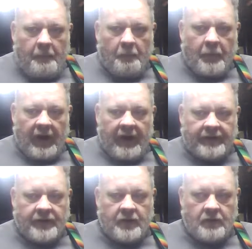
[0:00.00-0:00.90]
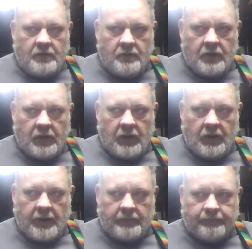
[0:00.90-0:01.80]
but
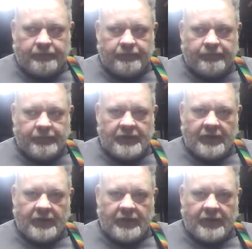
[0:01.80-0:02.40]
it's